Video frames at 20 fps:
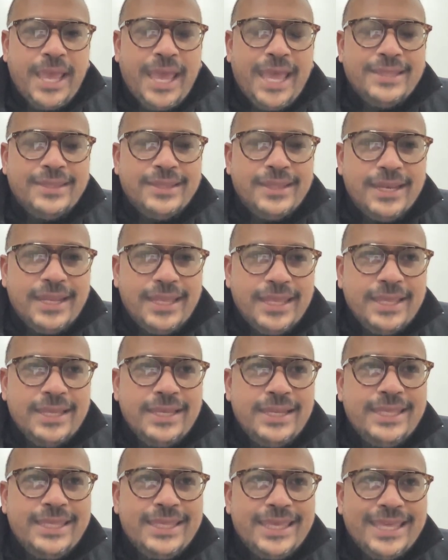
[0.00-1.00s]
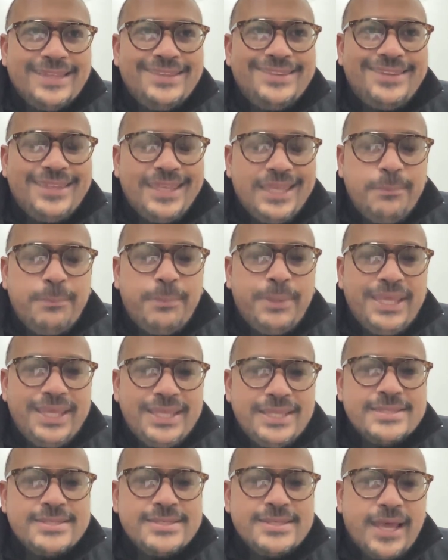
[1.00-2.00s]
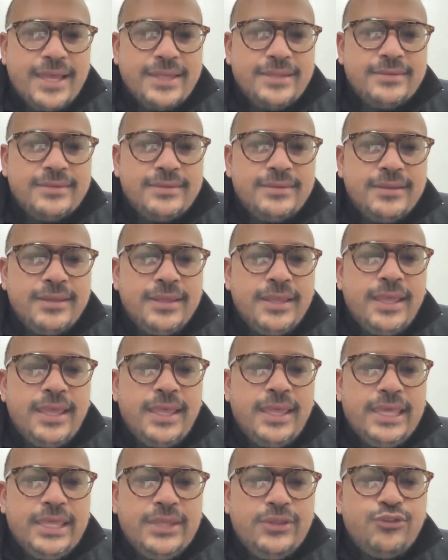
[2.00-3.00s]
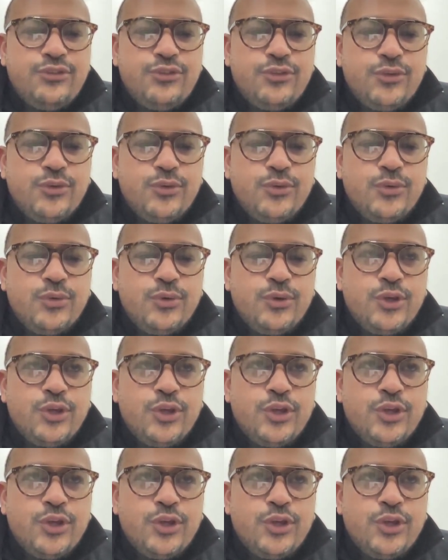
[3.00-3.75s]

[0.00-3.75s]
and really get deep insight into